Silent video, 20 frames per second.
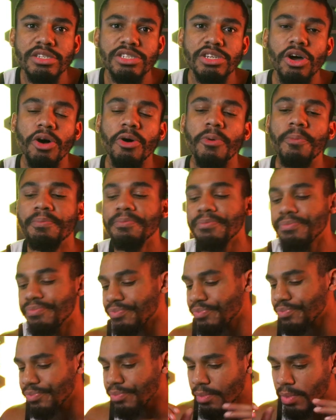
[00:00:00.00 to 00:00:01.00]
So
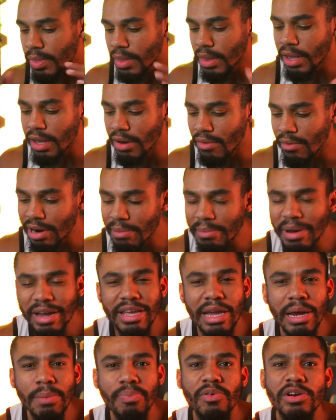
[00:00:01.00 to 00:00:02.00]
one of my
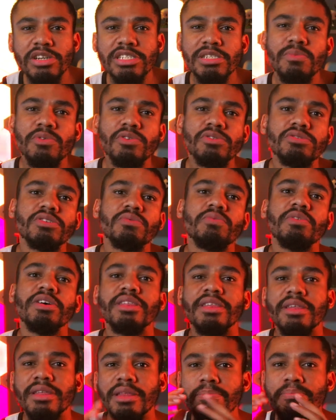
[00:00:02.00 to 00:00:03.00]
key principles
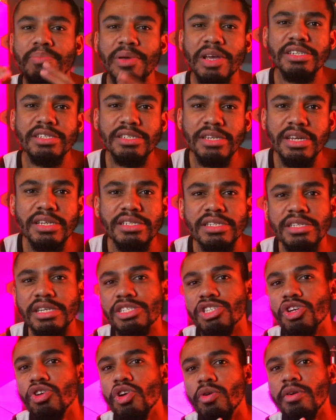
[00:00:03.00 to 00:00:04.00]
with business
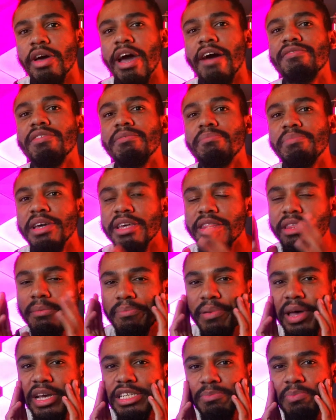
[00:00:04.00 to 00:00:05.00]
is you don't have to be the
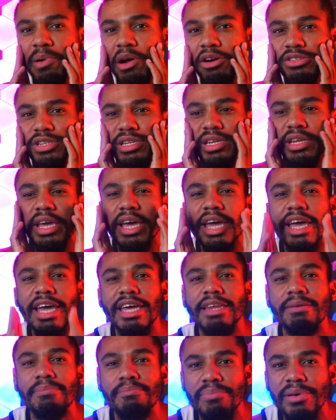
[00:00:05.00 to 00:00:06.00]
best person
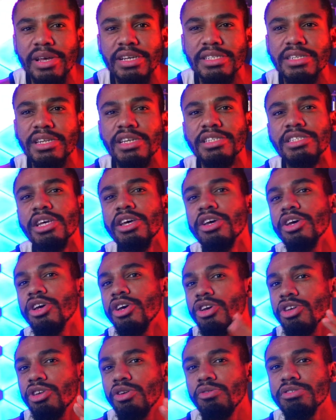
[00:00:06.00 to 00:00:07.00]
in business.
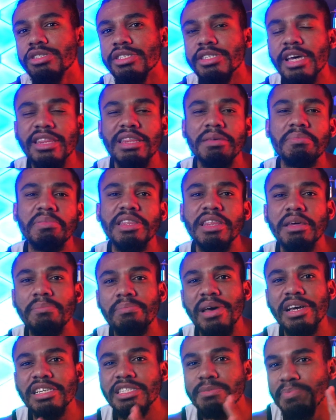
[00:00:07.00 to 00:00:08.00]
You just have to be the
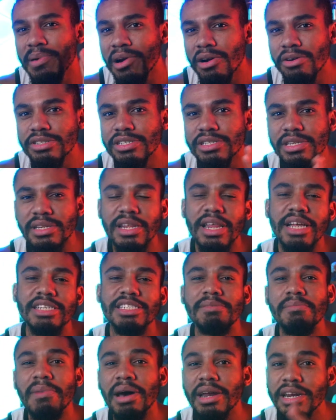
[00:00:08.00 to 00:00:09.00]
best person that
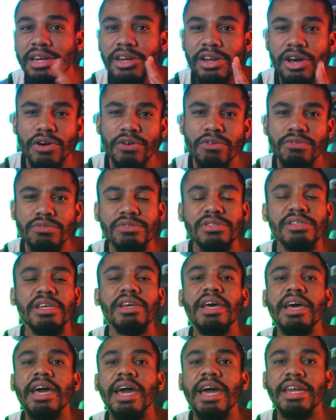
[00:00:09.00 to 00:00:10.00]
somebody knows
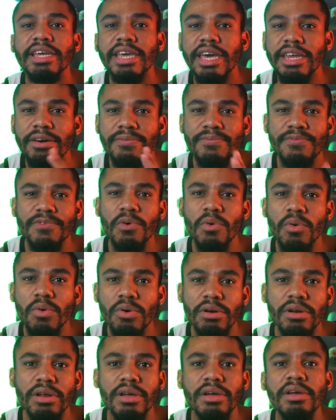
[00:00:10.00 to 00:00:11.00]
and can
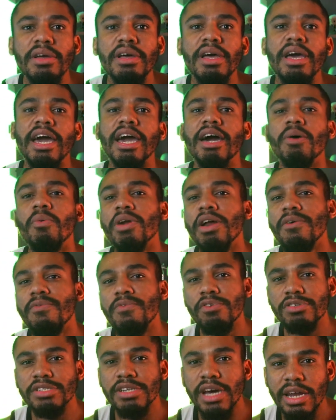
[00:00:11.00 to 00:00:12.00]
afford. And when I
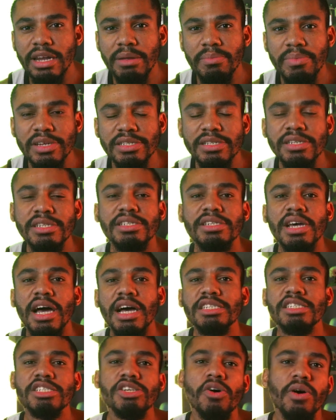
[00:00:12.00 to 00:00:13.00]
first got into business,
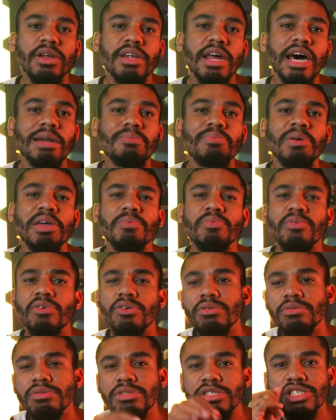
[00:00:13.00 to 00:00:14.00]
I saw a lot of
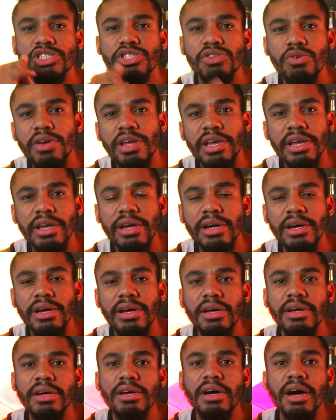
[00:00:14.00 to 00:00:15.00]
people shooting
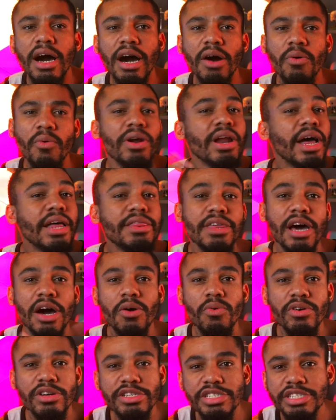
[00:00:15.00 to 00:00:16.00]
what I
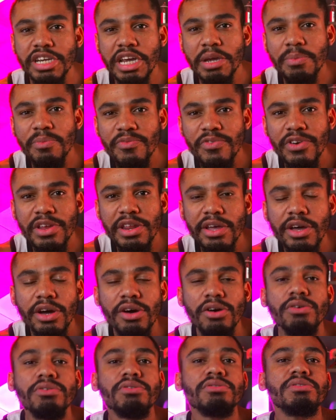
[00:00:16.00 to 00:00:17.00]
thought were cheap
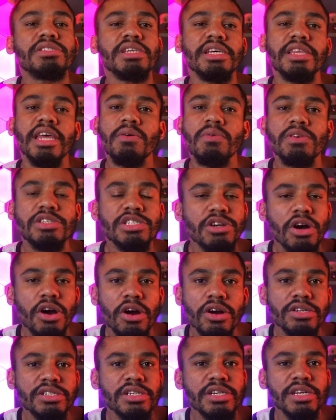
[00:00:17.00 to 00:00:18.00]
videos, and they were
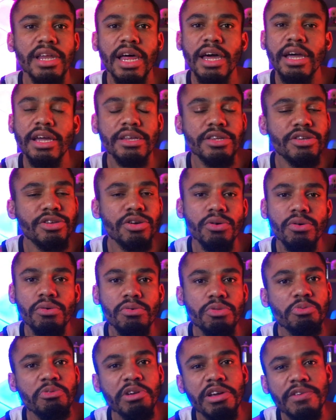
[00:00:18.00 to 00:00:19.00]
charging like
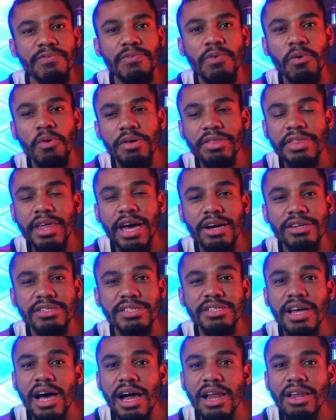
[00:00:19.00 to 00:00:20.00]
$2,000, $3,000,
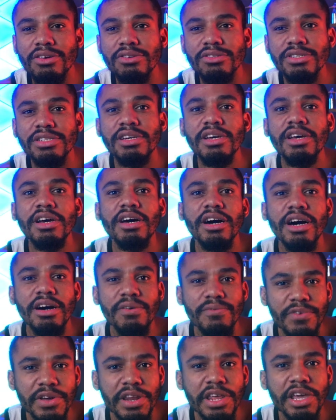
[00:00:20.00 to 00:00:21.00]
$4,000
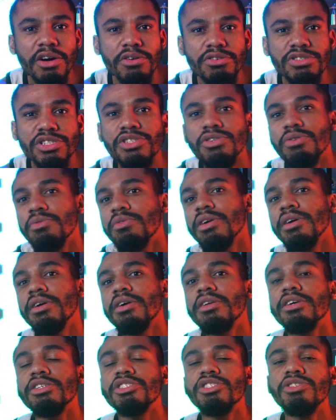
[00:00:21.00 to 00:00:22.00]
a video shoot
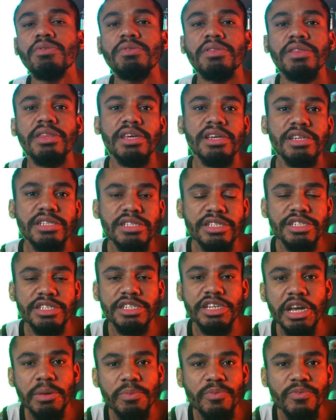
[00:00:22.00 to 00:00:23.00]
to shoot these
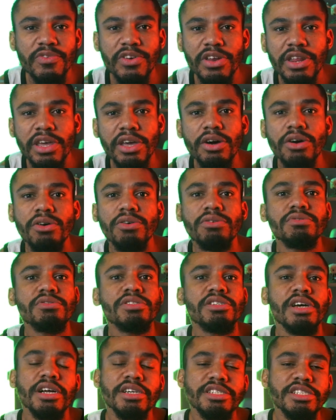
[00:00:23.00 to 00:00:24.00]
cheap
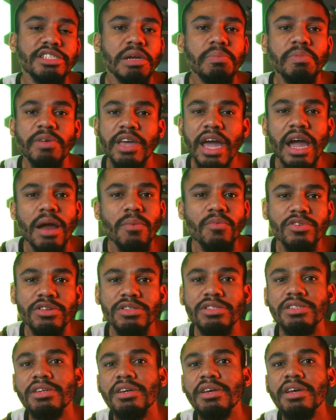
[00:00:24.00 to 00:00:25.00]
videos on cheap
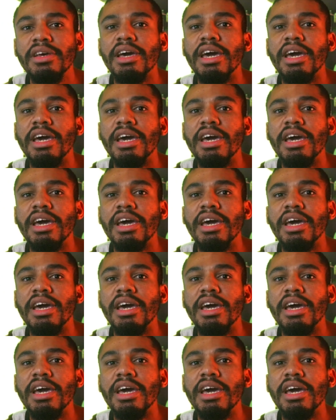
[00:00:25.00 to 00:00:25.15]
cameras.